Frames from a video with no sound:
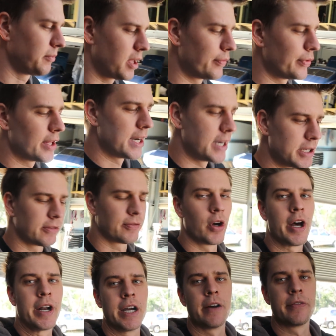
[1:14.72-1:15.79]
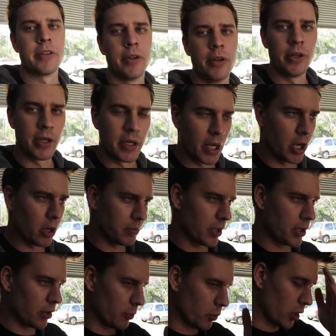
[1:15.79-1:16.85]
given that it is Friday afternoon and I don't
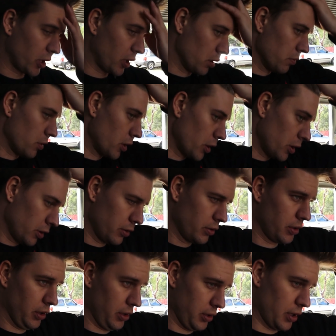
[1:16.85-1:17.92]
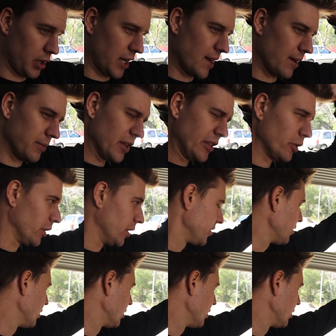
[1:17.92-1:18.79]
plan on working tomorrow, I thought I